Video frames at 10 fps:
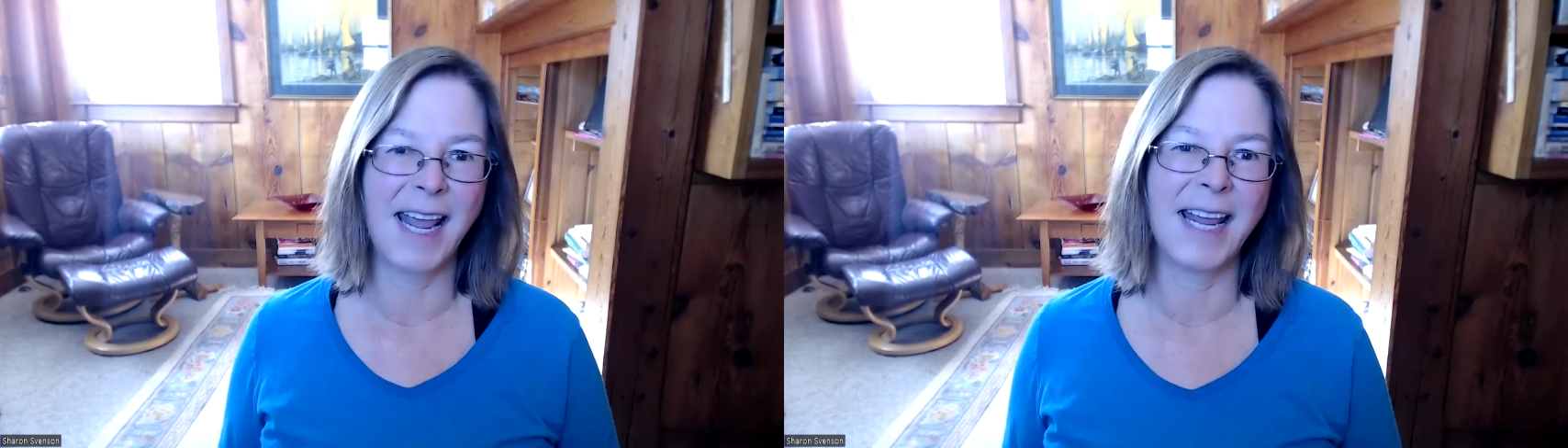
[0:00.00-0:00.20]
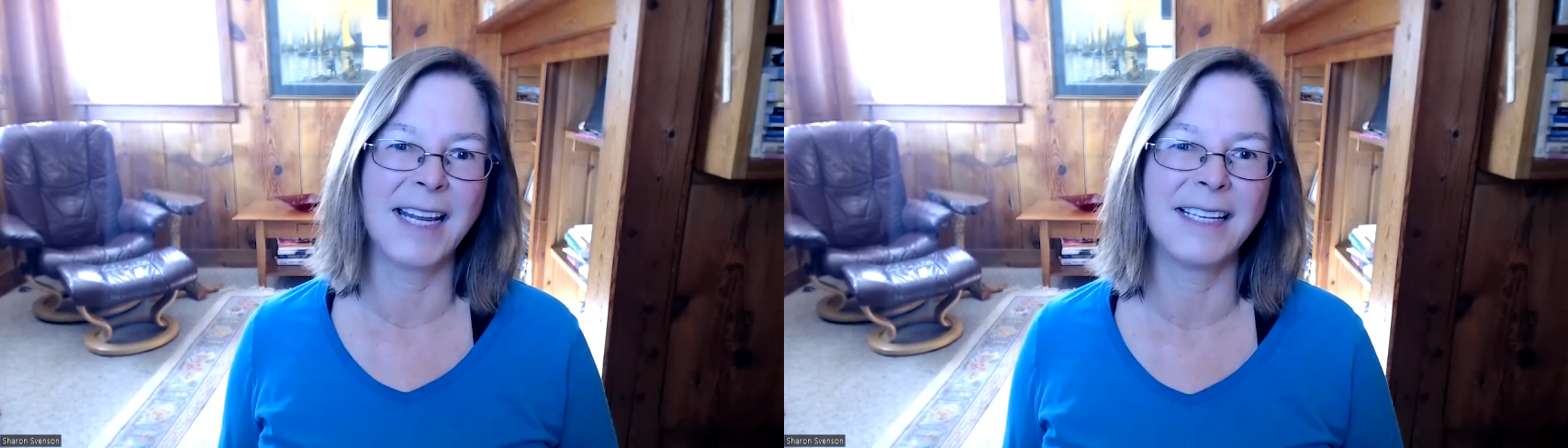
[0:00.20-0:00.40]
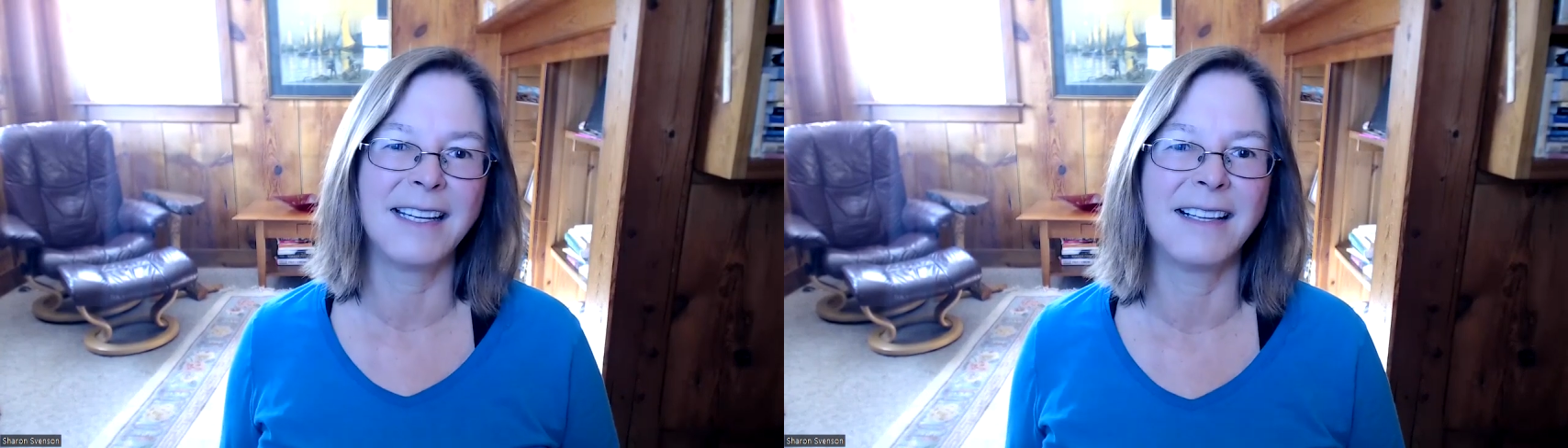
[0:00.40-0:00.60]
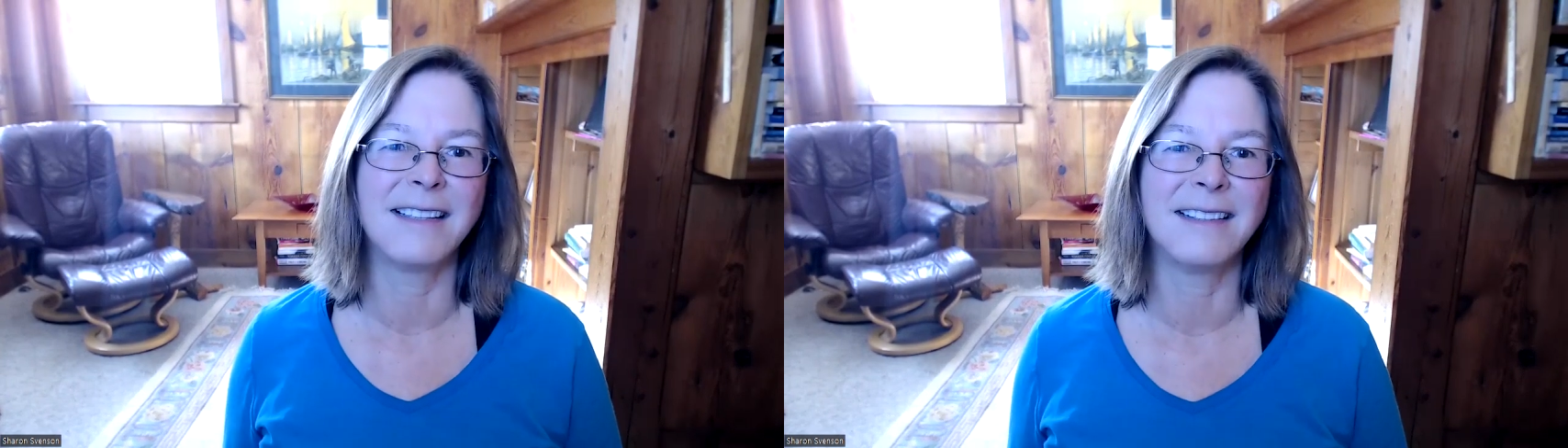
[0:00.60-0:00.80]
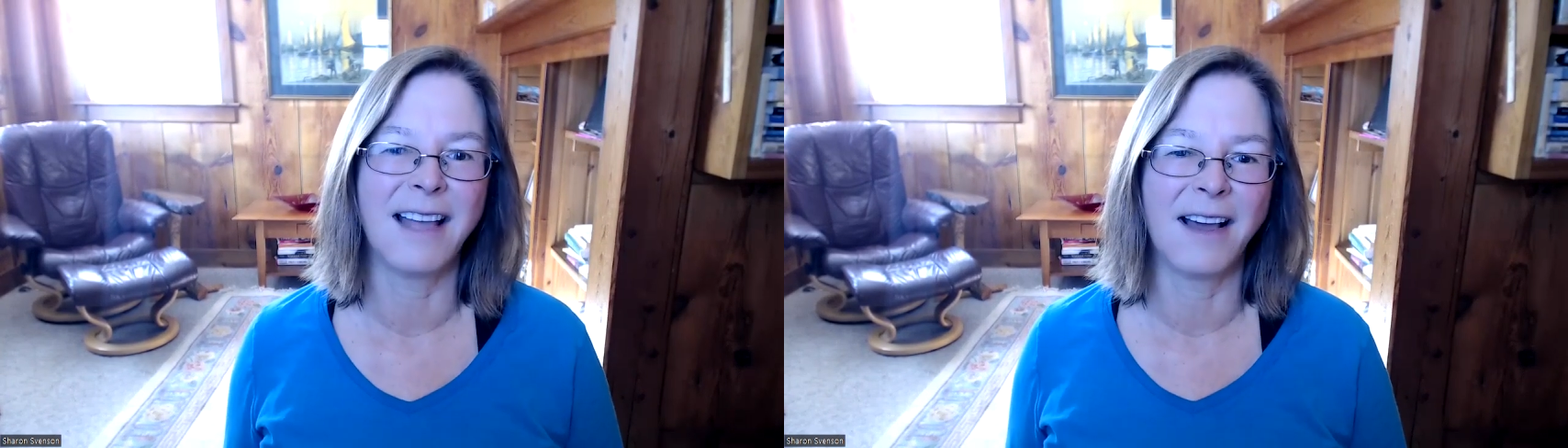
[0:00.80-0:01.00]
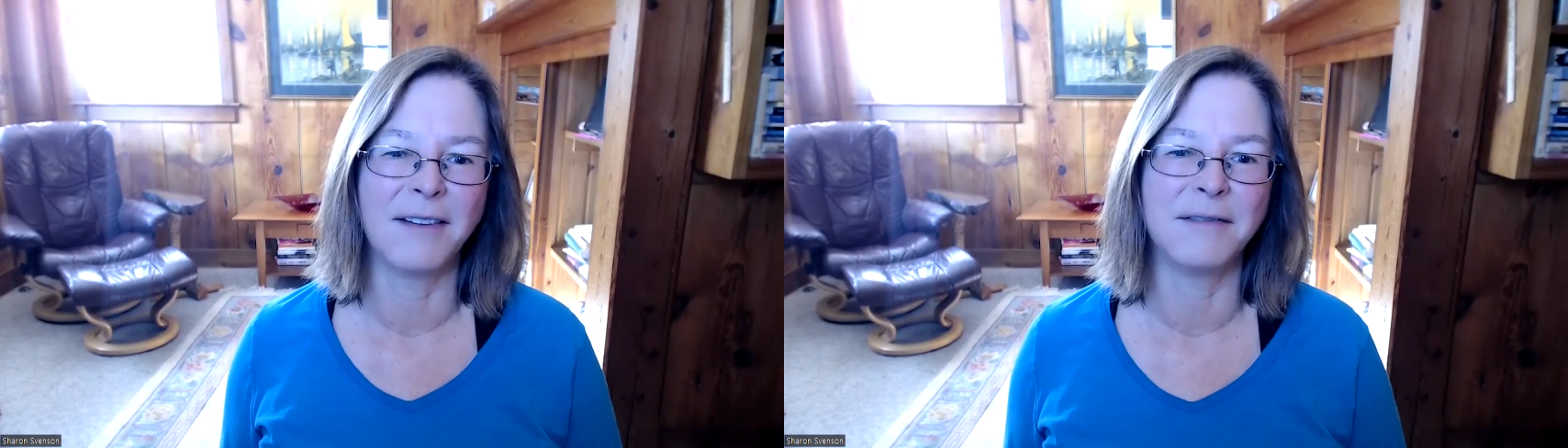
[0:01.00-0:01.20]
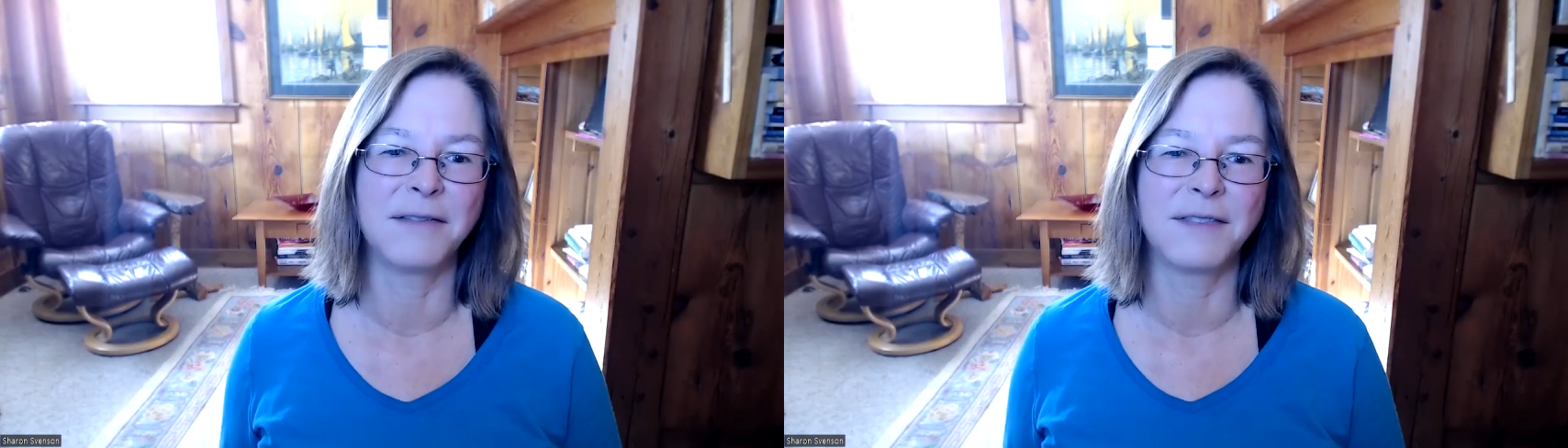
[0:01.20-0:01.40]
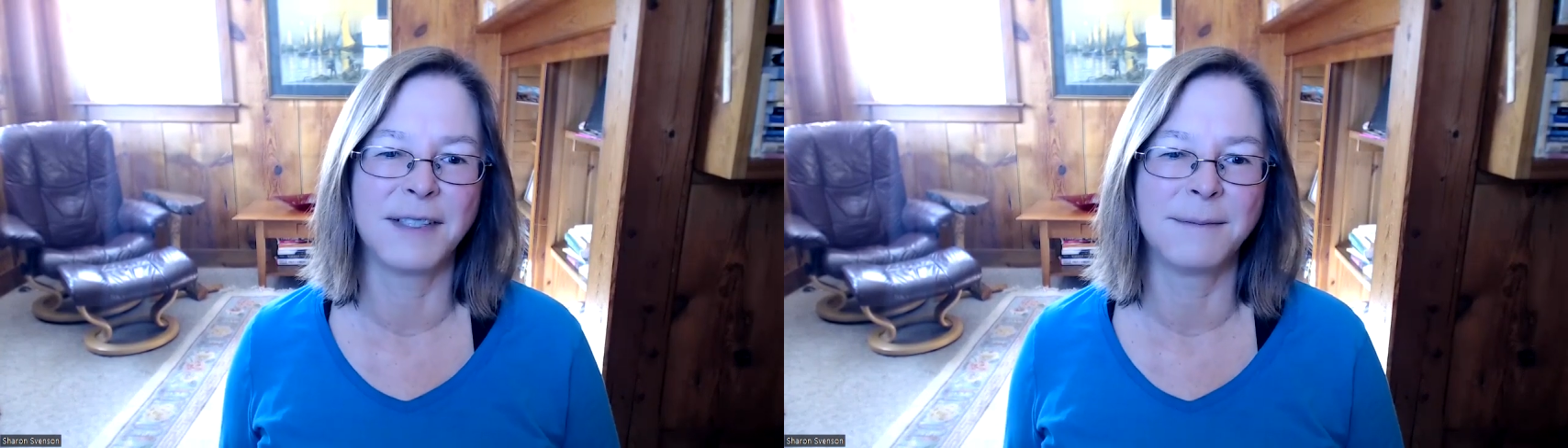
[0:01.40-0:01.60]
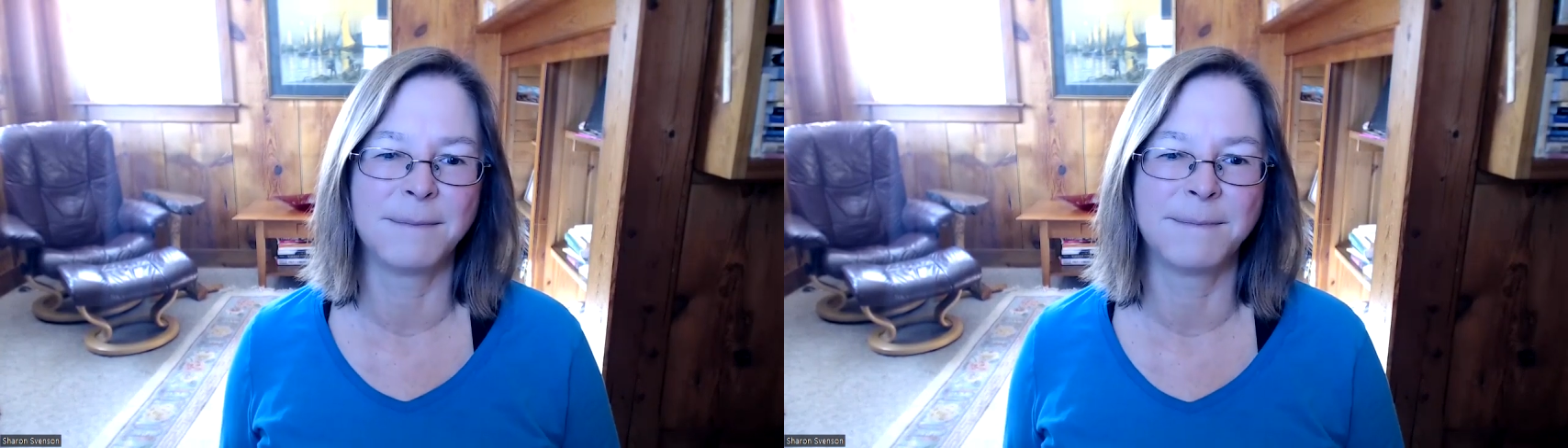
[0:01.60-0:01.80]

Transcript: and love.